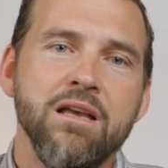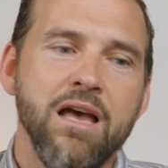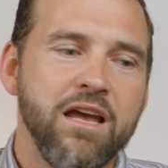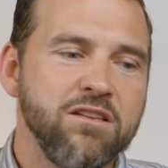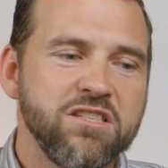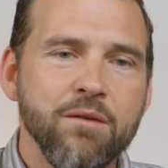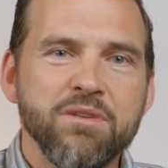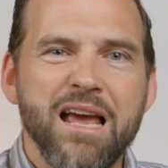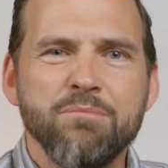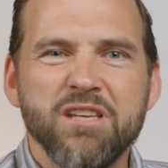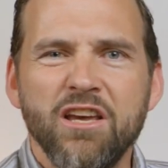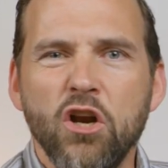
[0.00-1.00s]
Again,
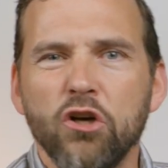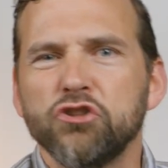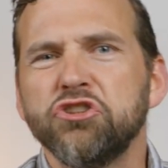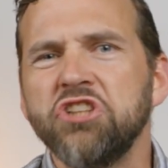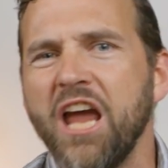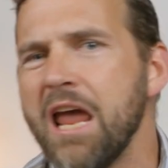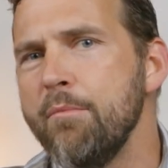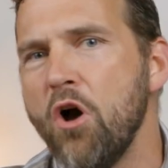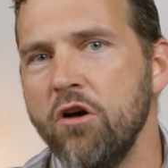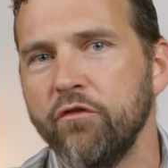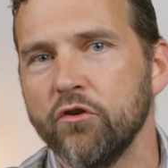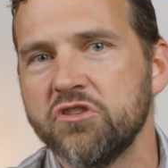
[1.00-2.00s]
sometimes in our shame
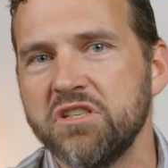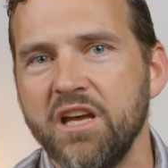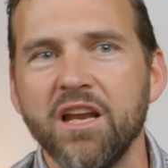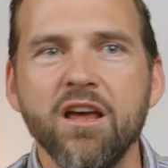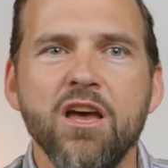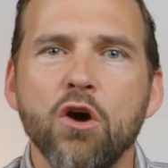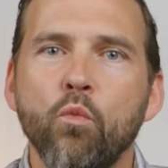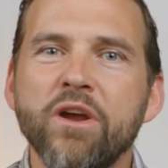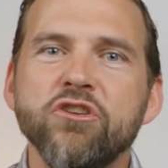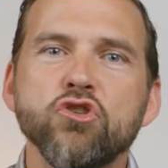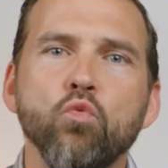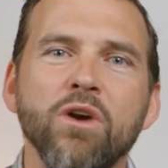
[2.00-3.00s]
over sin, we
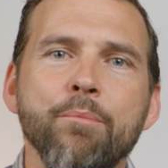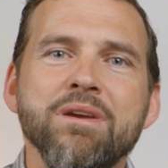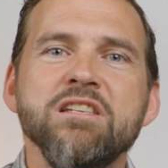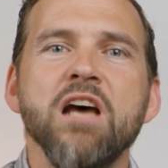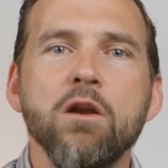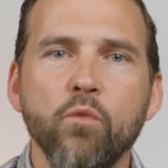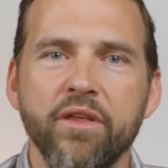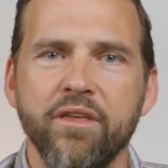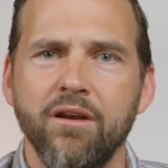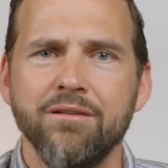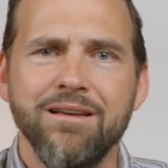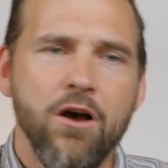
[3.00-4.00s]
just want to be done with
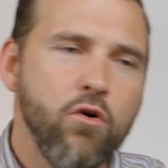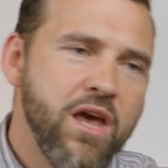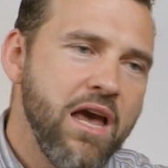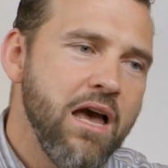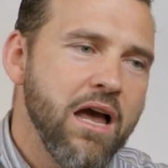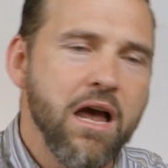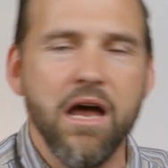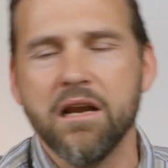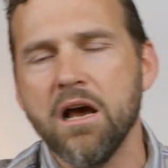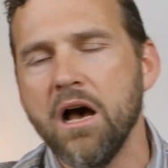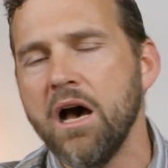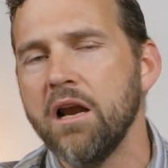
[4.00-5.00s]
it. Okay, I got
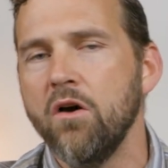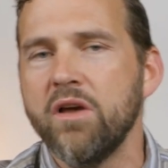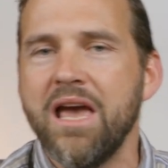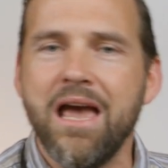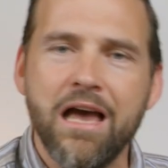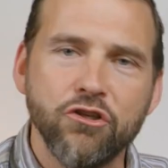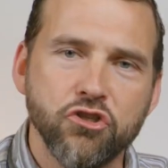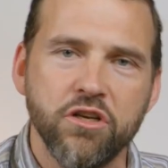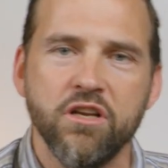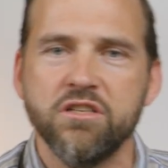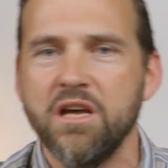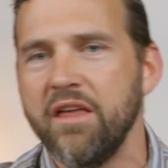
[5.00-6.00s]
caught. Okay, I
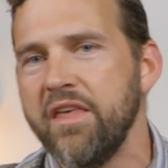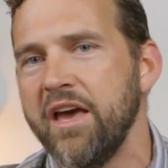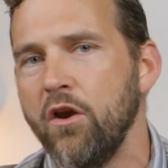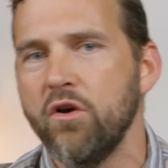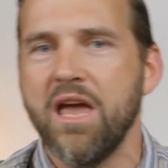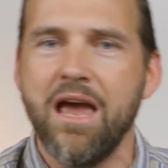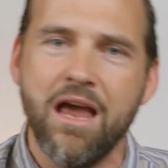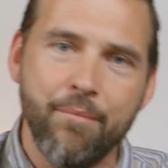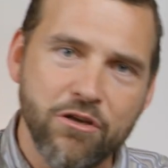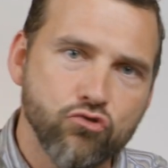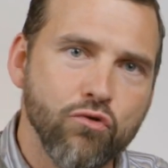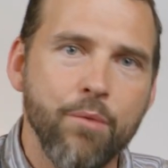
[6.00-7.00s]
shouldn't have done that. Okay, I'm
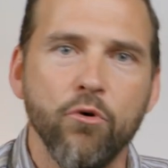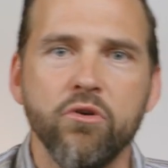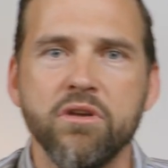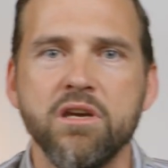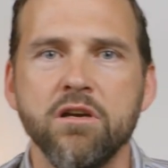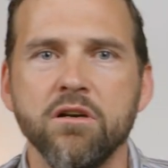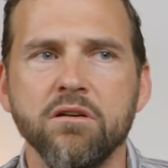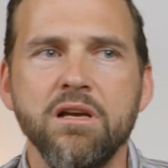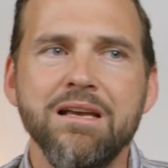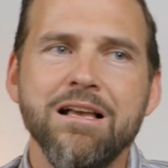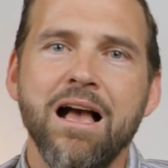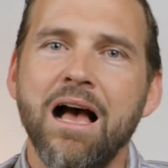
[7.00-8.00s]
in trouble here.
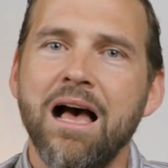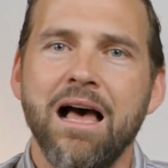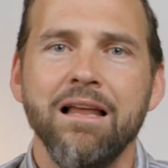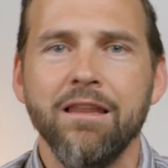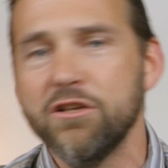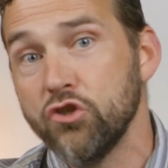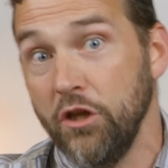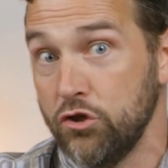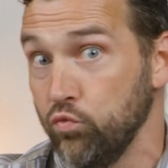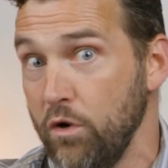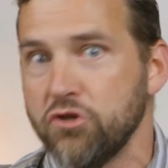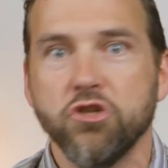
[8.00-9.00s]

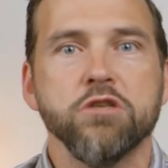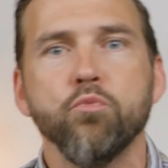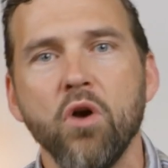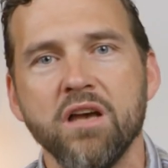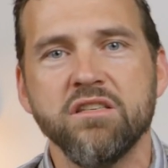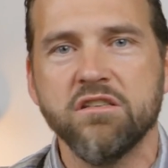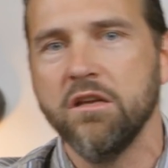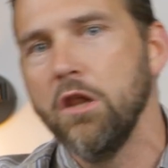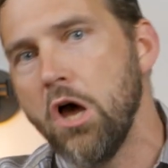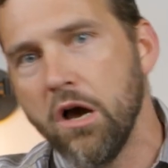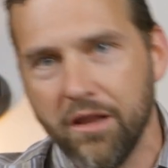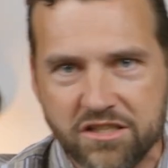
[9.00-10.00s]
Let's rush this process
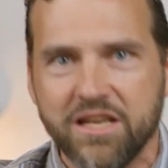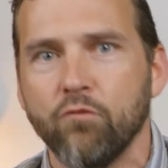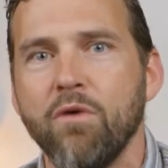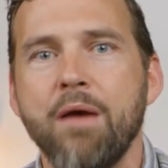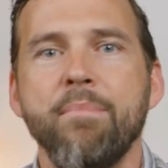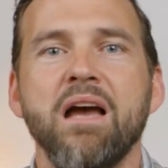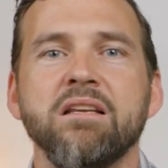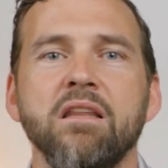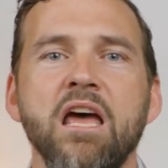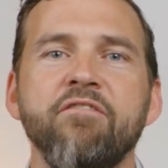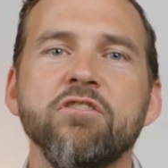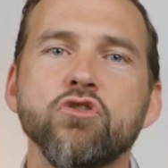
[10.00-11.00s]
along. Let's get right back to
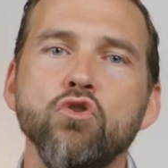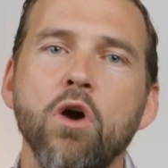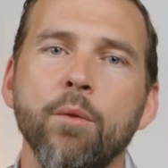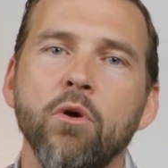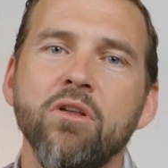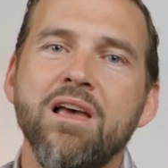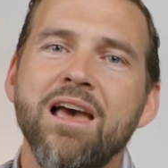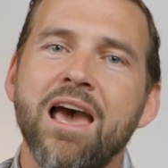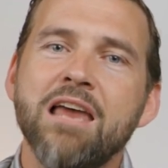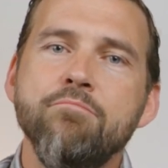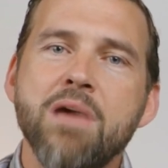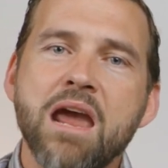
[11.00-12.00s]
life as normal.
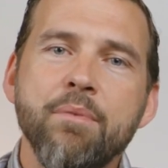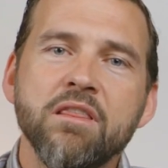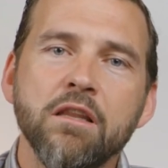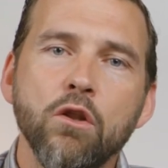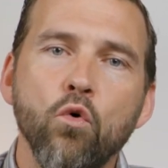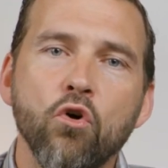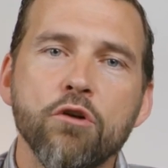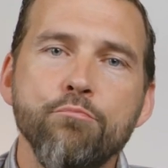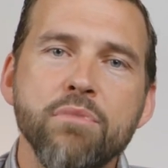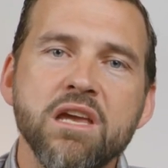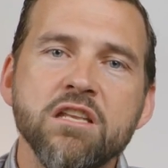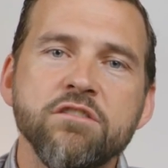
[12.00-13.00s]
And maybe the Lord
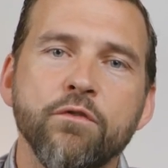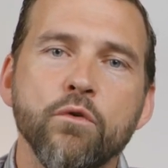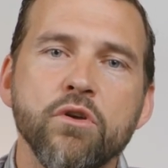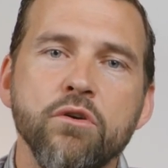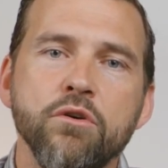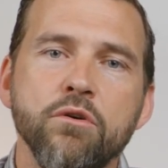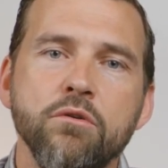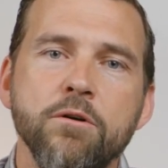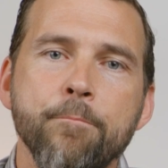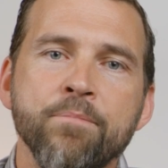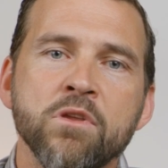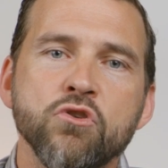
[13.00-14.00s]
means for you
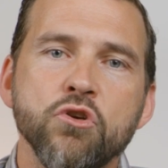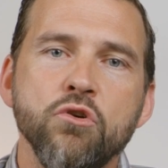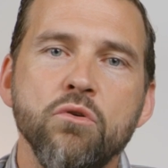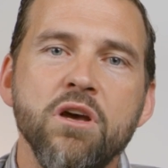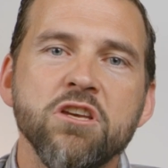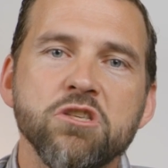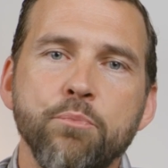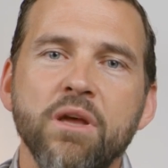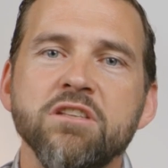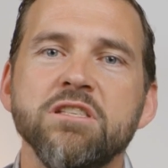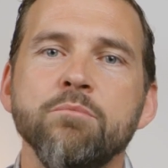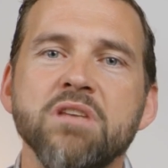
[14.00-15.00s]
to
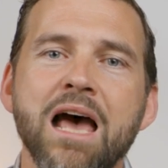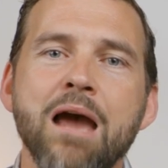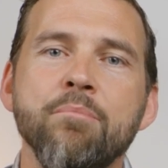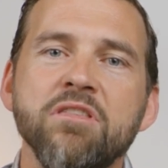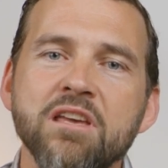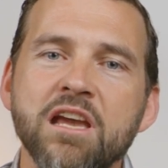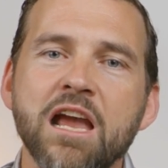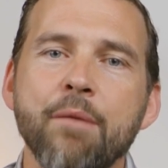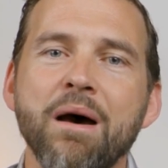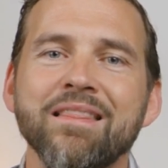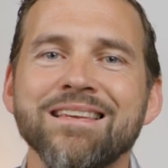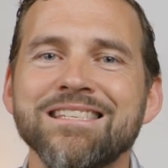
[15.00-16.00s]
spend some time thinking
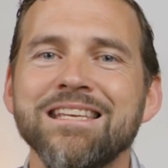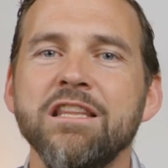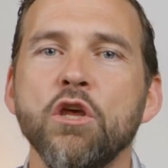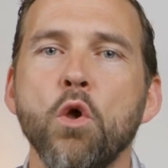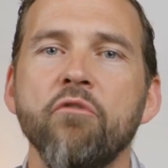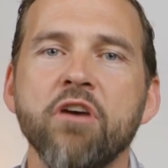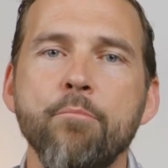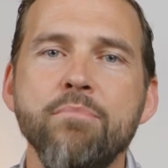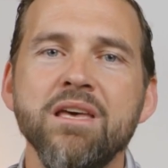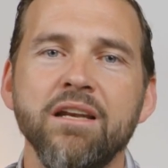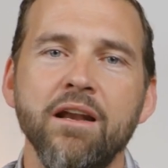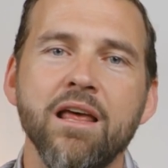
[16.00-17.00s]
about the sin that you have
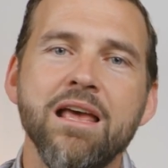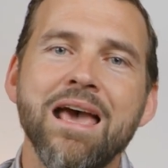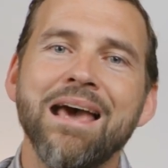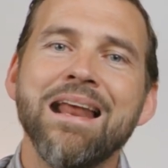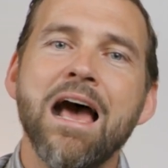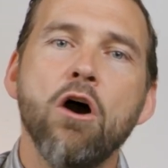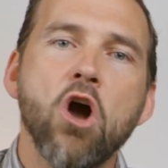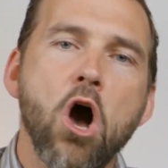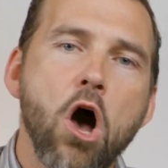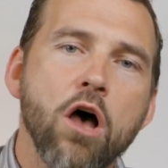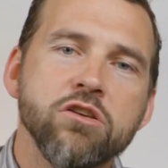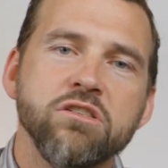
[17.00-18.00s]
committed and how
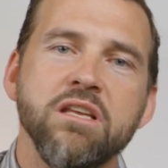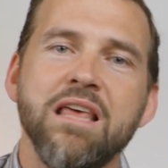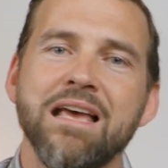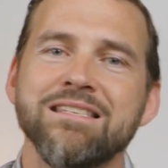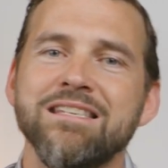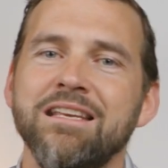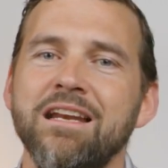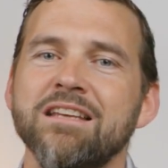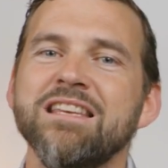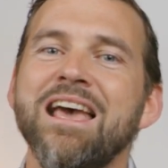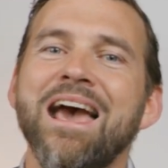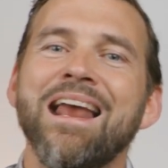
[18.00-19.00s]
costly that sin
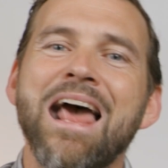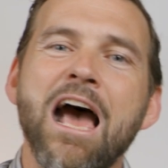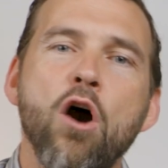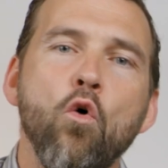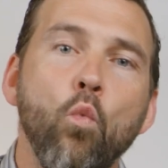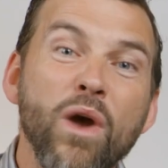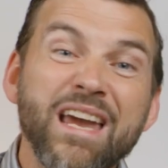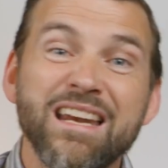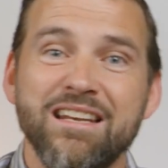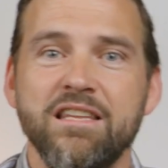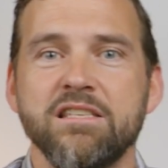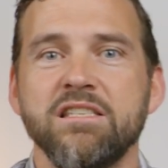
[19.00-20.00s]
is and how
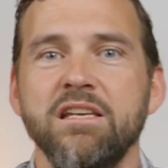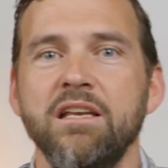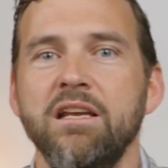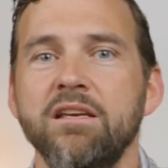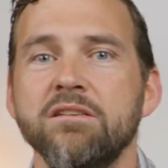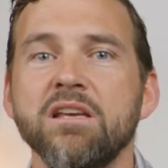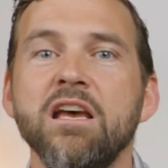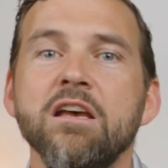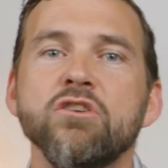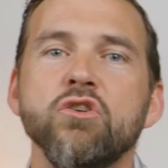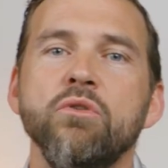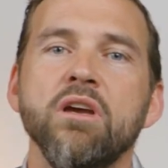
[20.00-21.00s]
wicked the sin is,
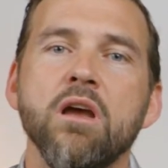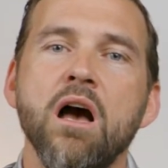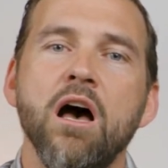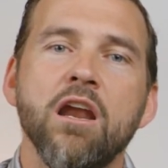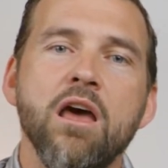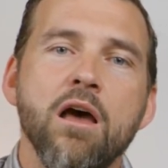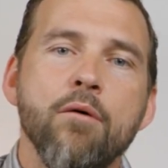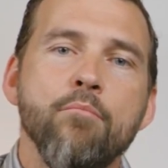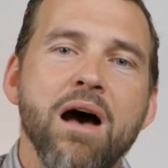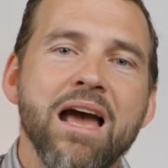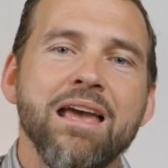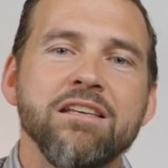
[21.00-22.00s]
so that God,
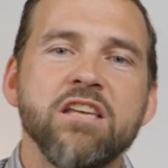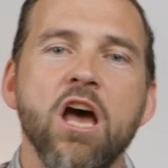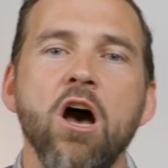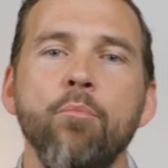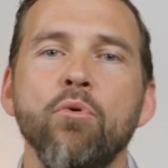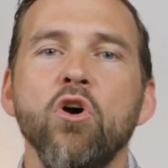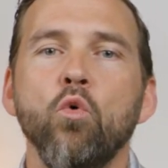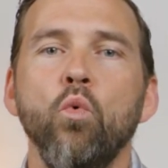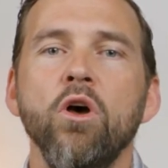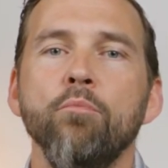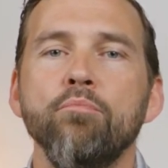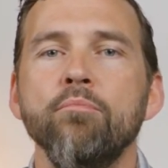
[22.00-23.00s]
by his help,
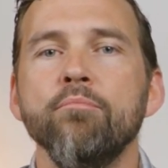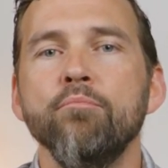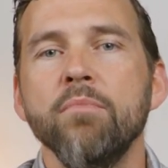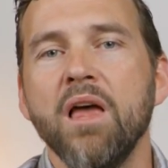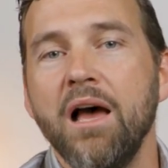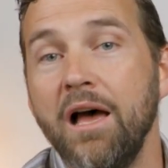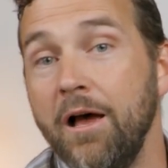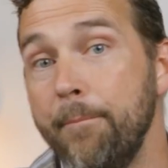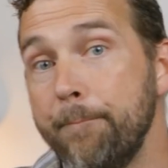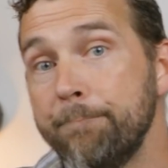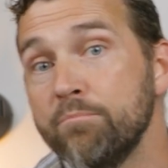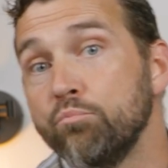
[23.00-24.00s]
will
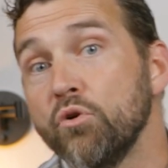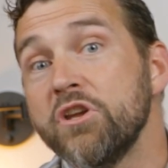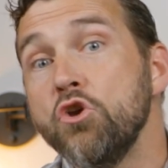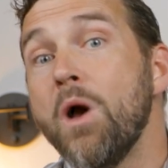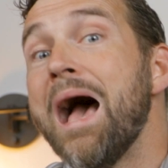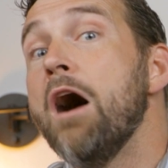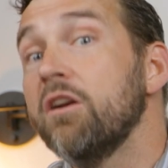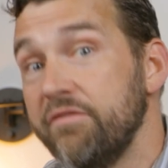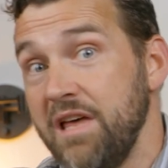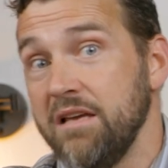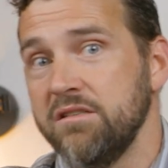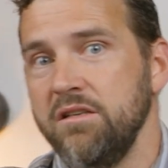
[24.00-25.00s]
bring you out of
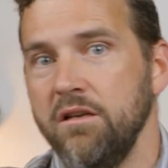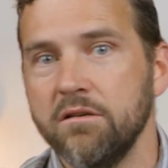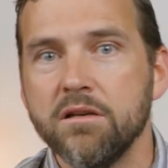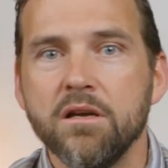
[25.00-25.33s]
that sin.